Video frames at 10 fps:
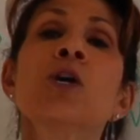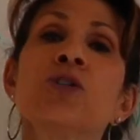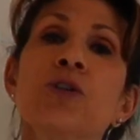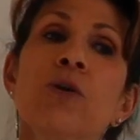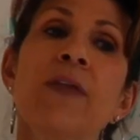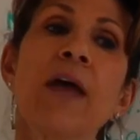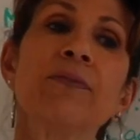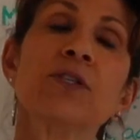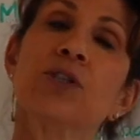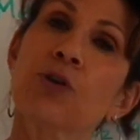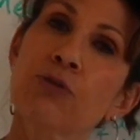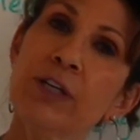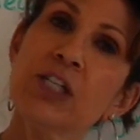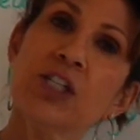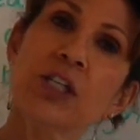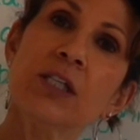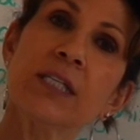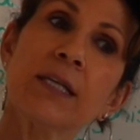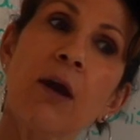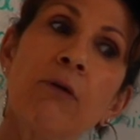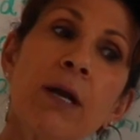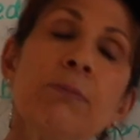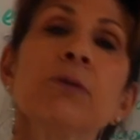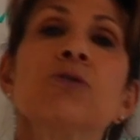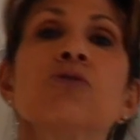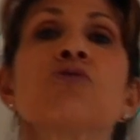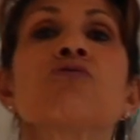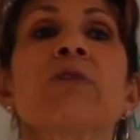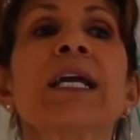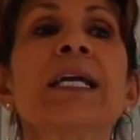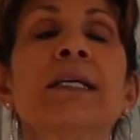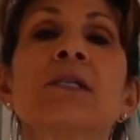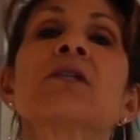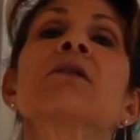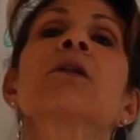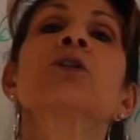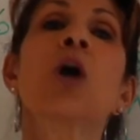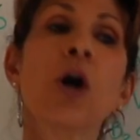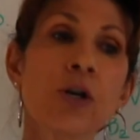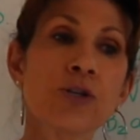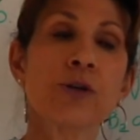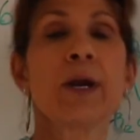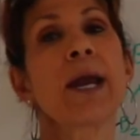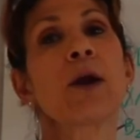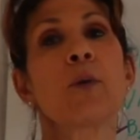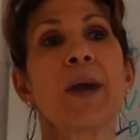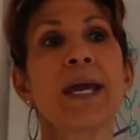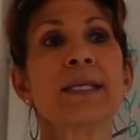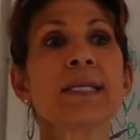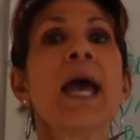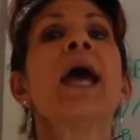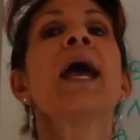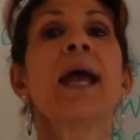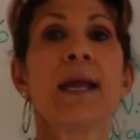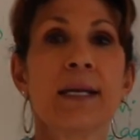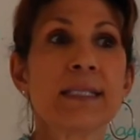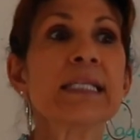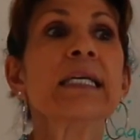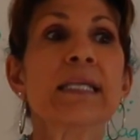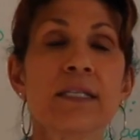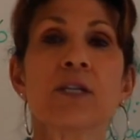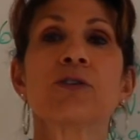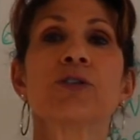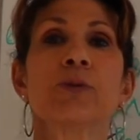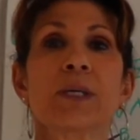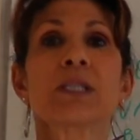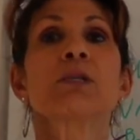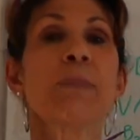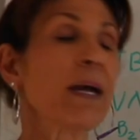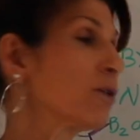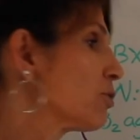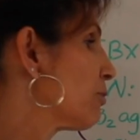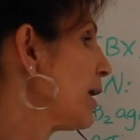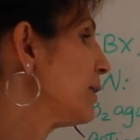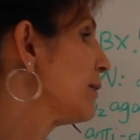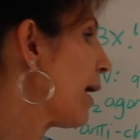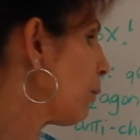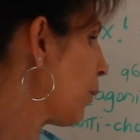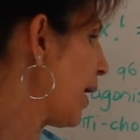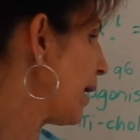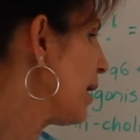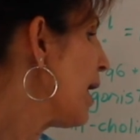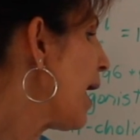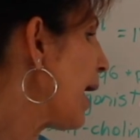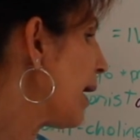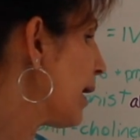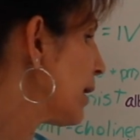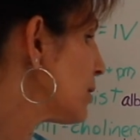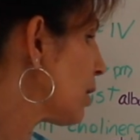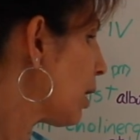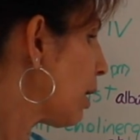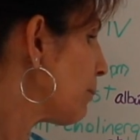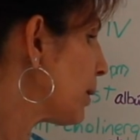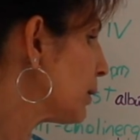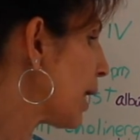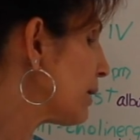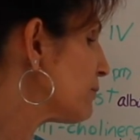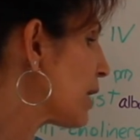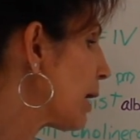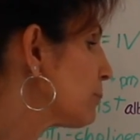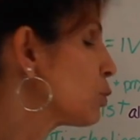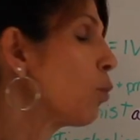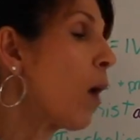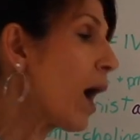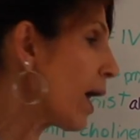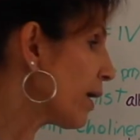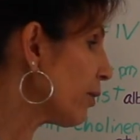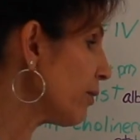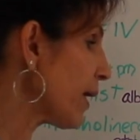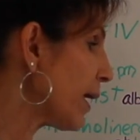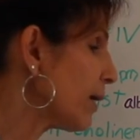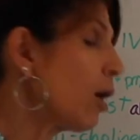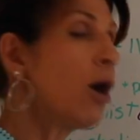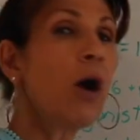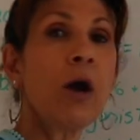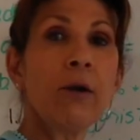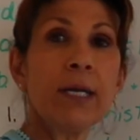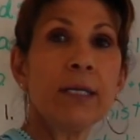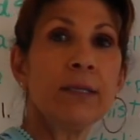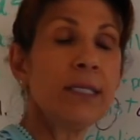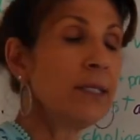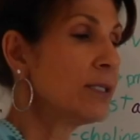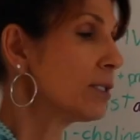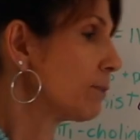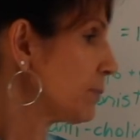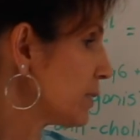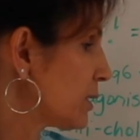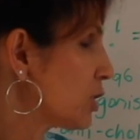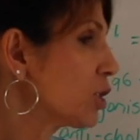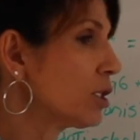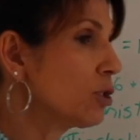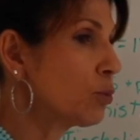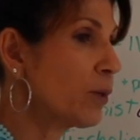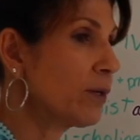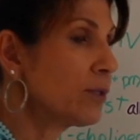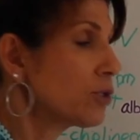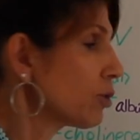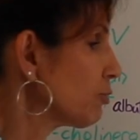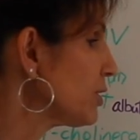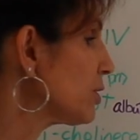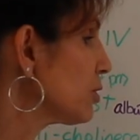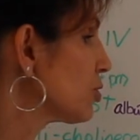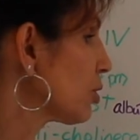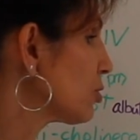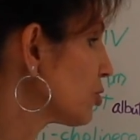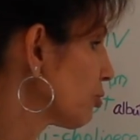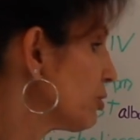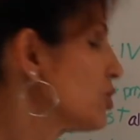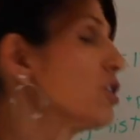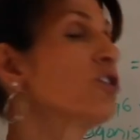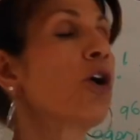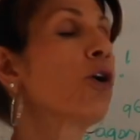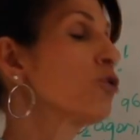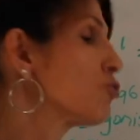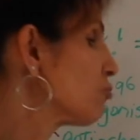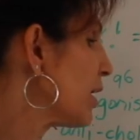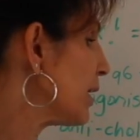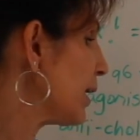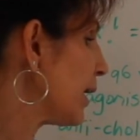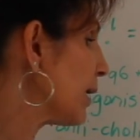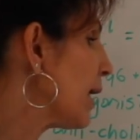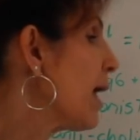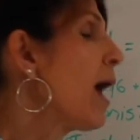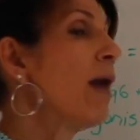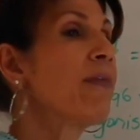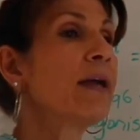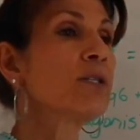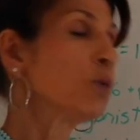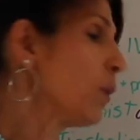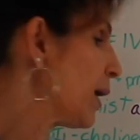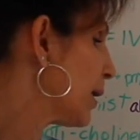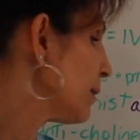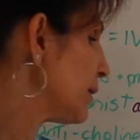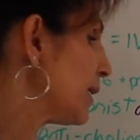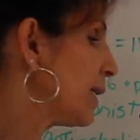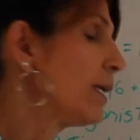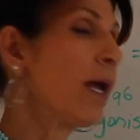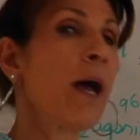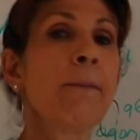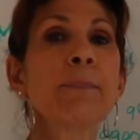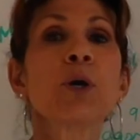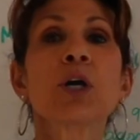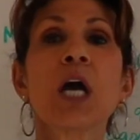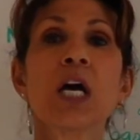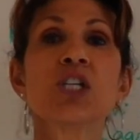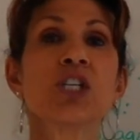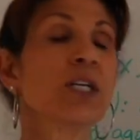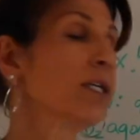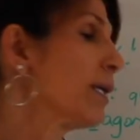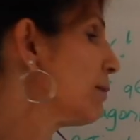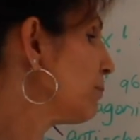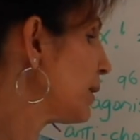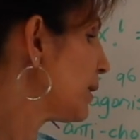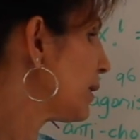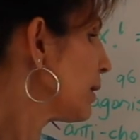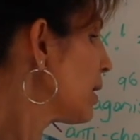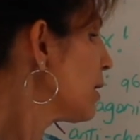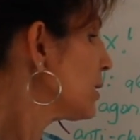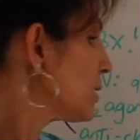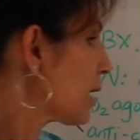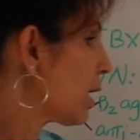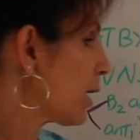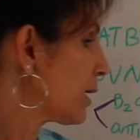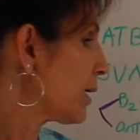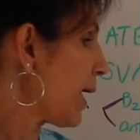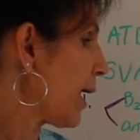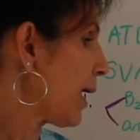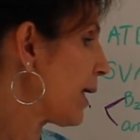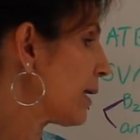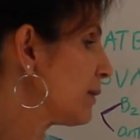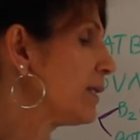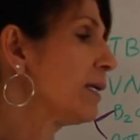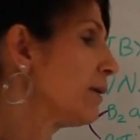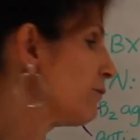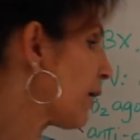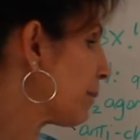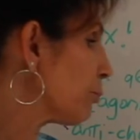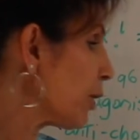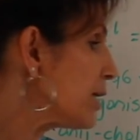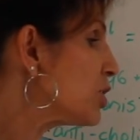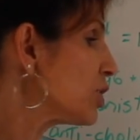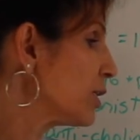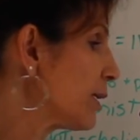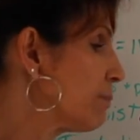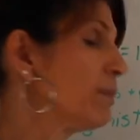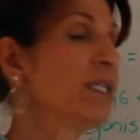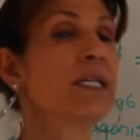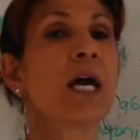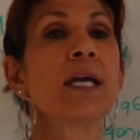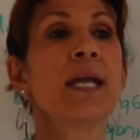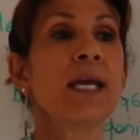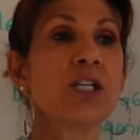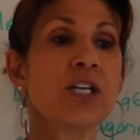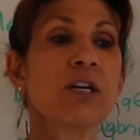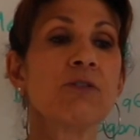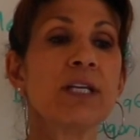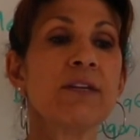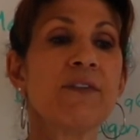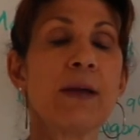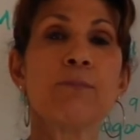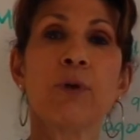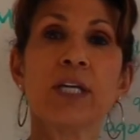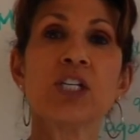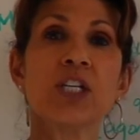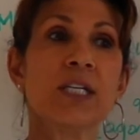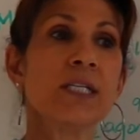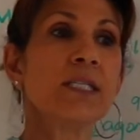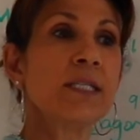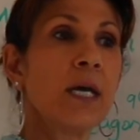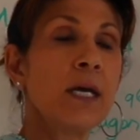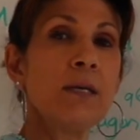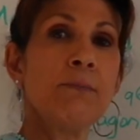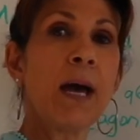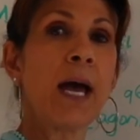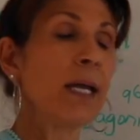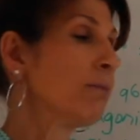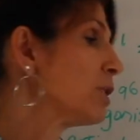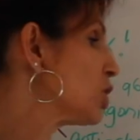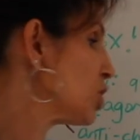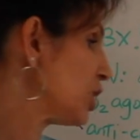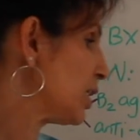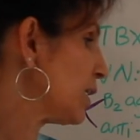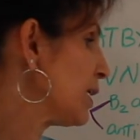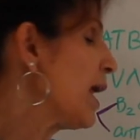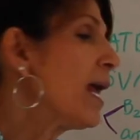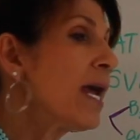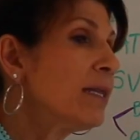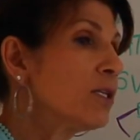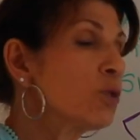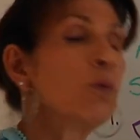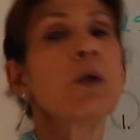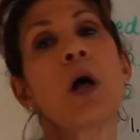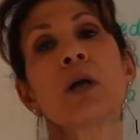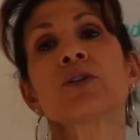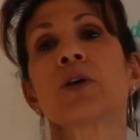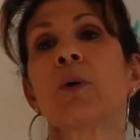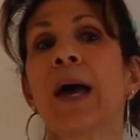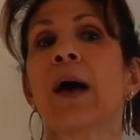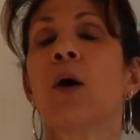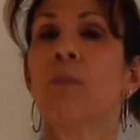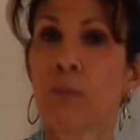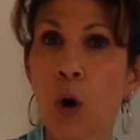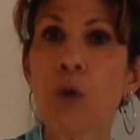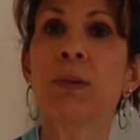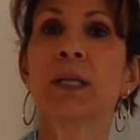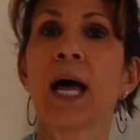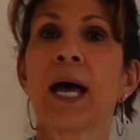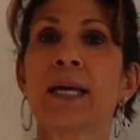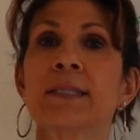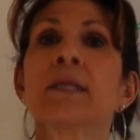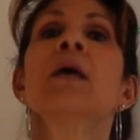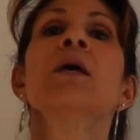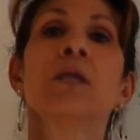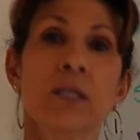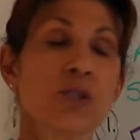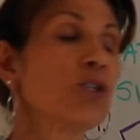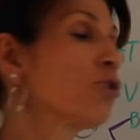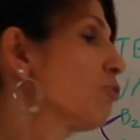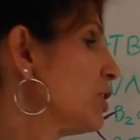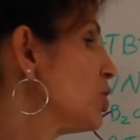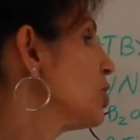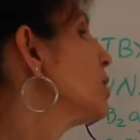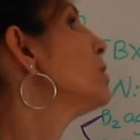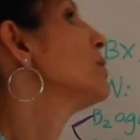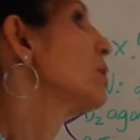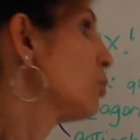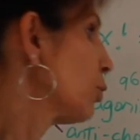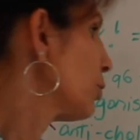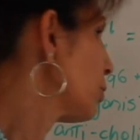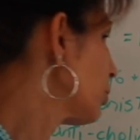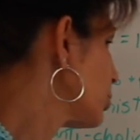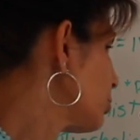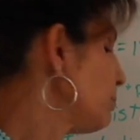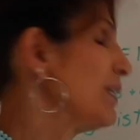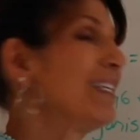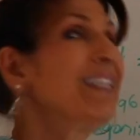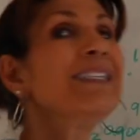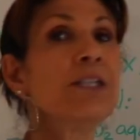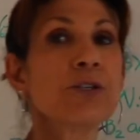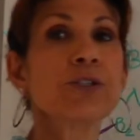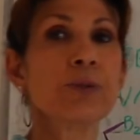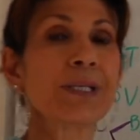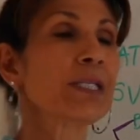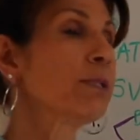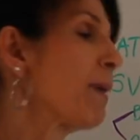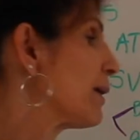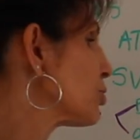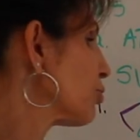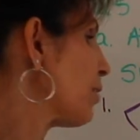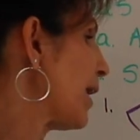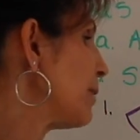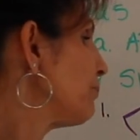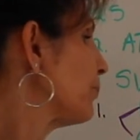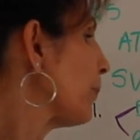so that the secretions are able to drain into the larger airways and it's easier to expectorate that way. And um, a lot of times while they are in these positions where the secretions, secretions are draining, that's when the um, percussion can be done and the vibration can be done and generally the vibration is done by a machine and this will also help mobilize the secretions in order to be easier to expectorate